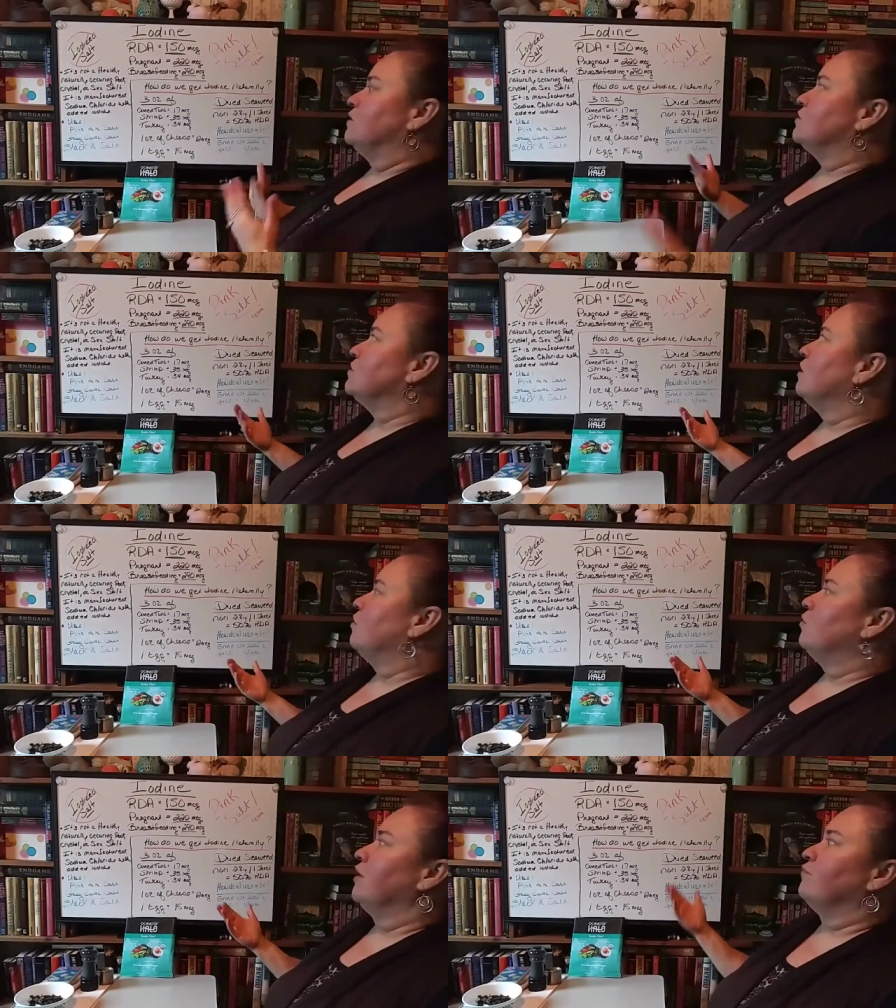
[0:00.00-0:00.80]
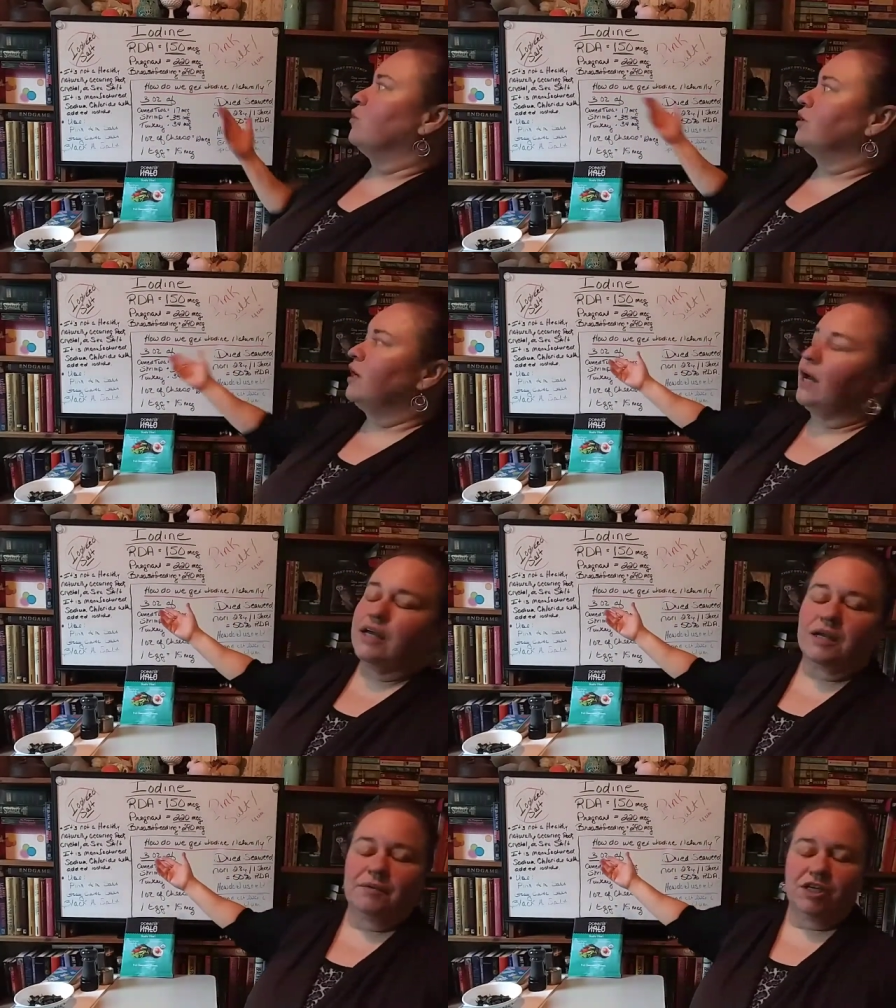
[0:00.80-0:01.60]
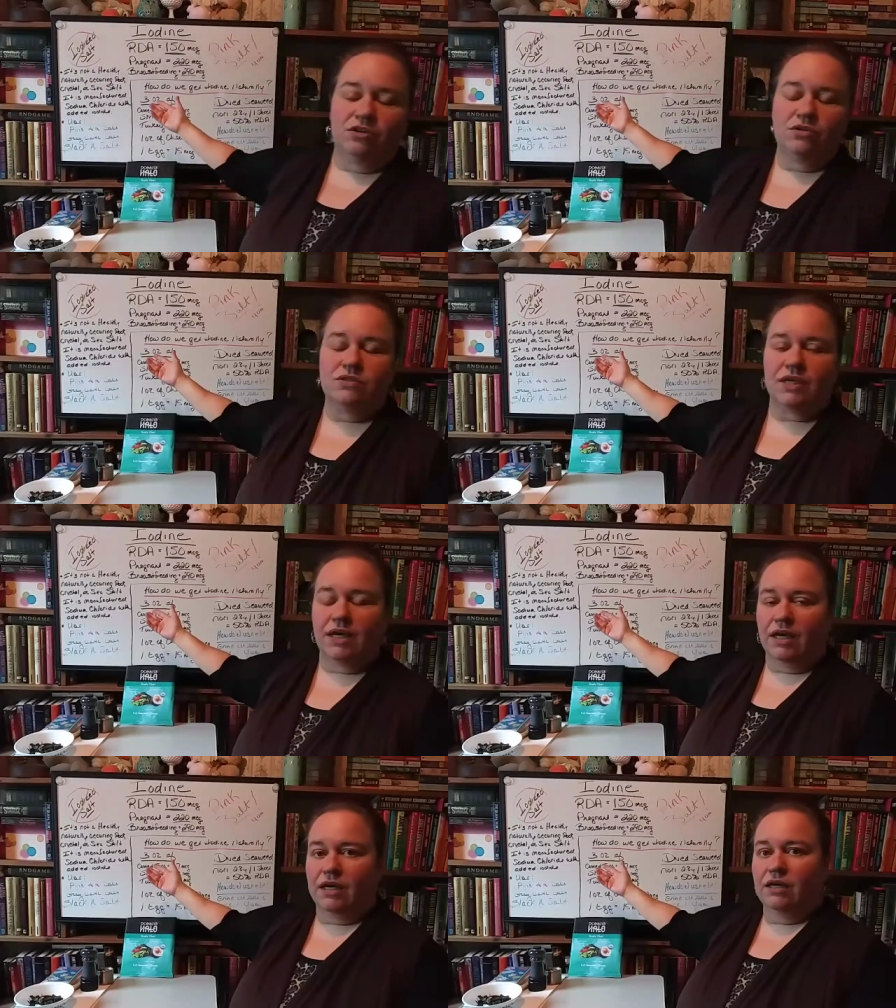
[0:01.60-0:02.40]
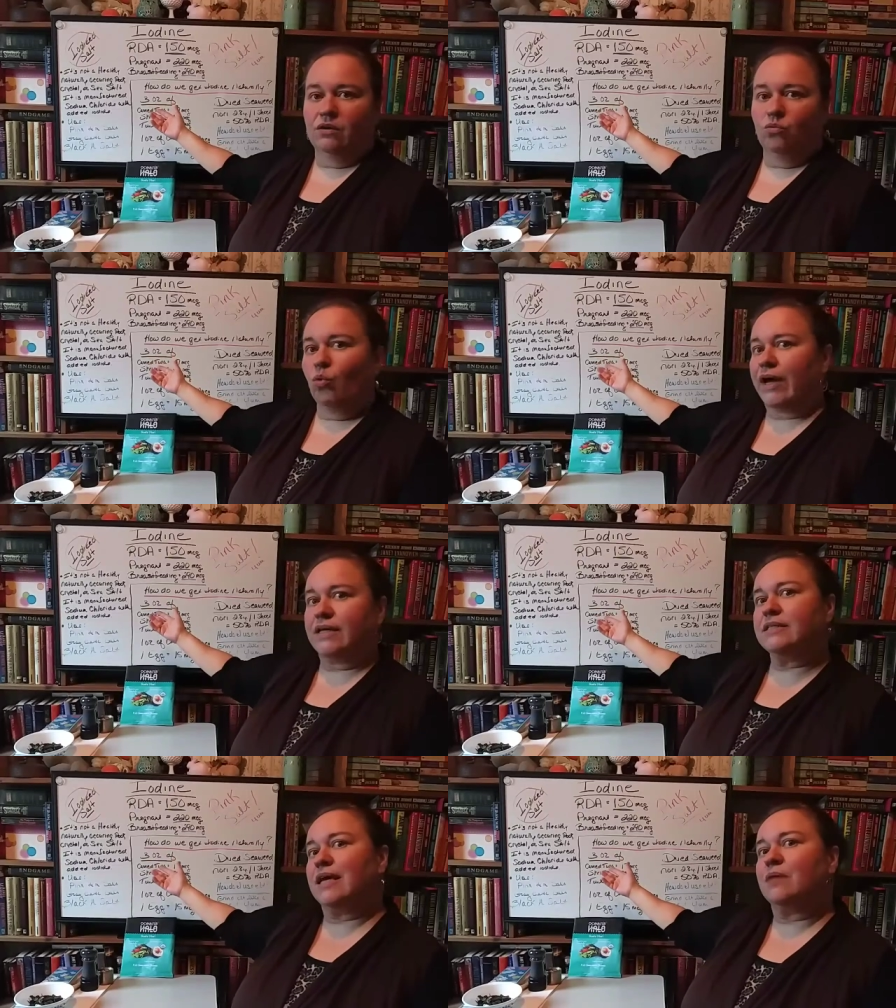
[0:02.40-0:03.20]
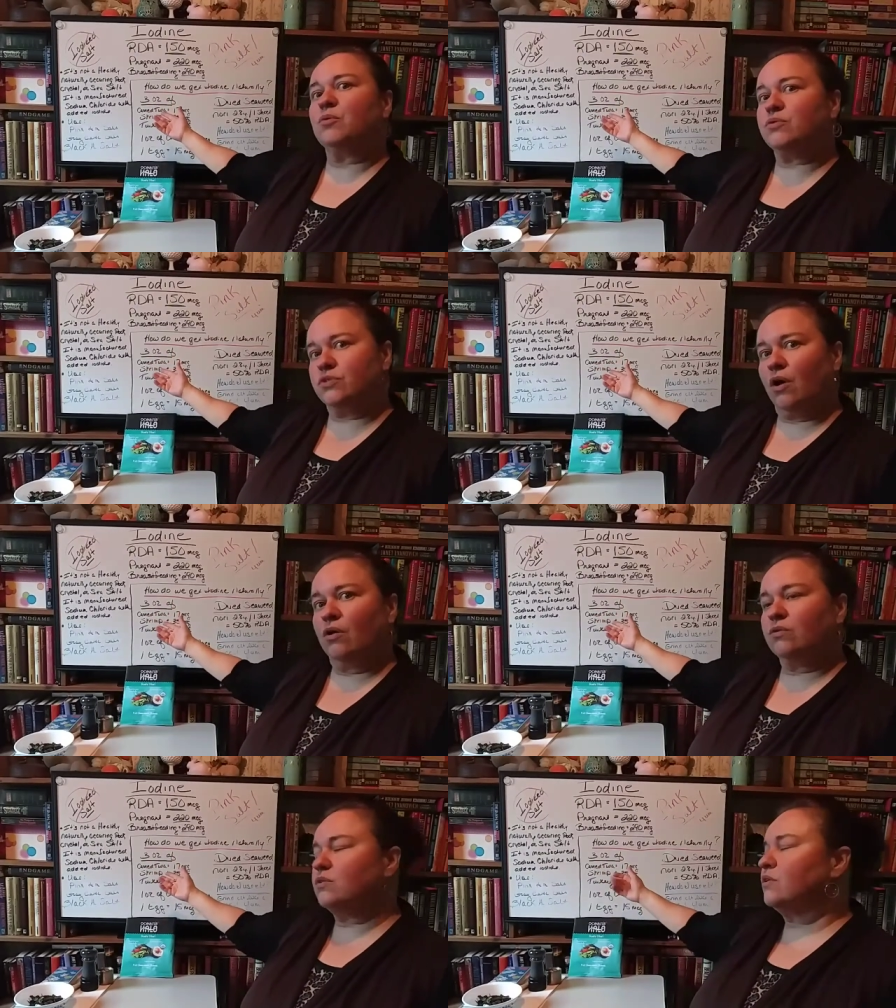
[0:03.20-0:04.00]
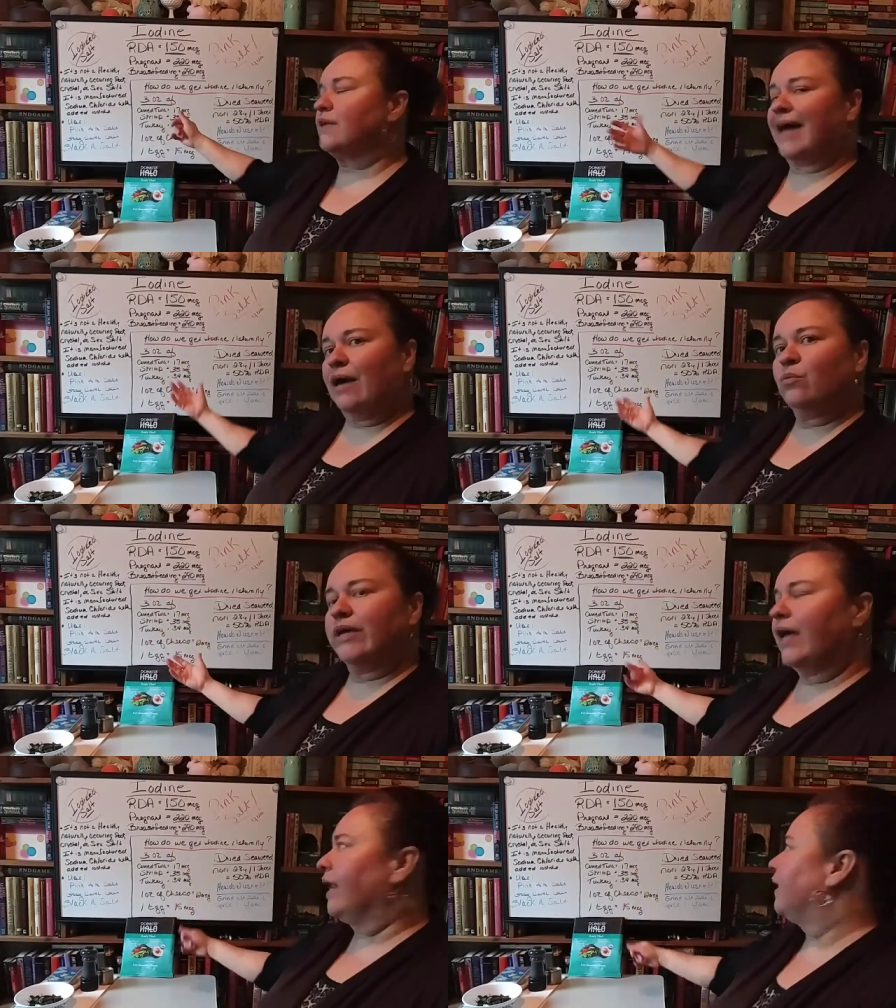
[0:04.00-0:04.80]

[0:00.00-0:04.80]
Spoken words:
So if we're not going to be using white table salt, how do we get